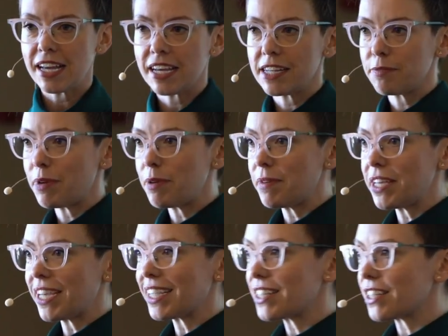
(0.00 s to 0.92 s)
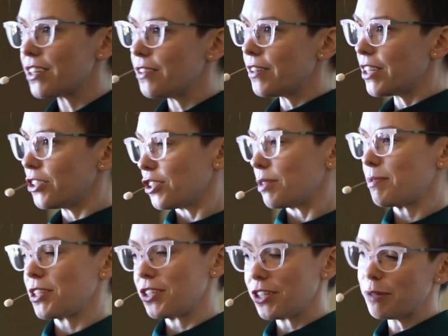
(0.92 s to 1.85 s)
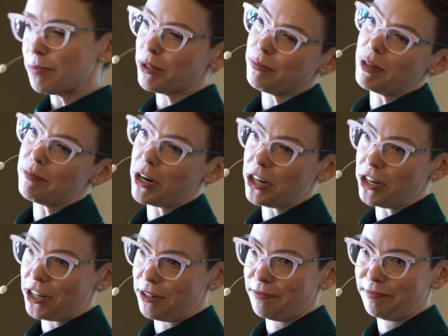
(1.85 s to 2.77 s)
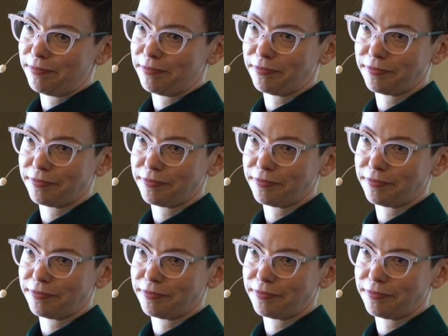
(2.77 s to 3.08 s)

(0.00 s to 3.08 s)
And maybe I get to go on a trip to Europe with my partner.